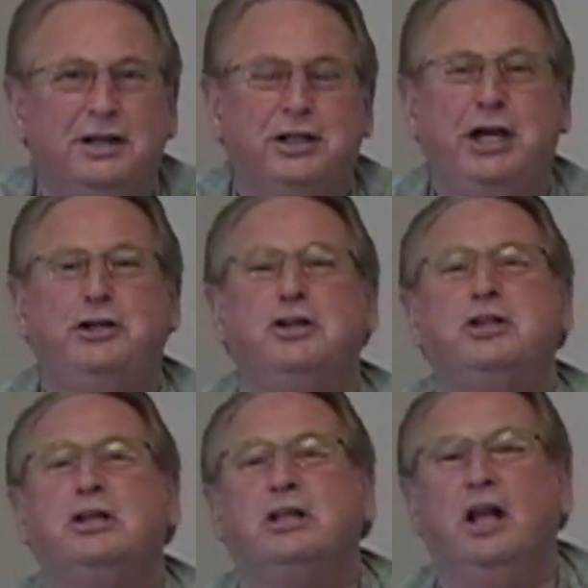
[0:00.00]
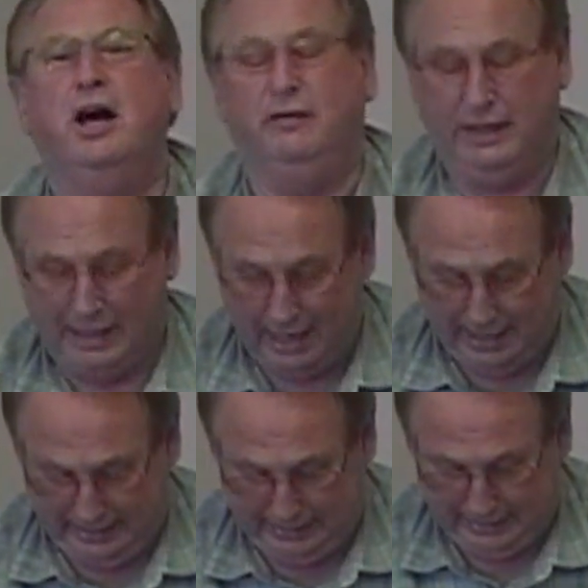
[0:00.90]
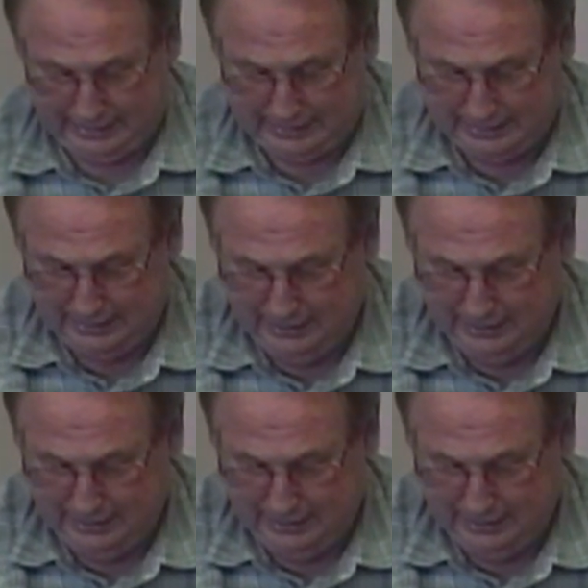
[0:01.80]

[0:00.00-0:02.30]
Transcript: teaches us love and kindness.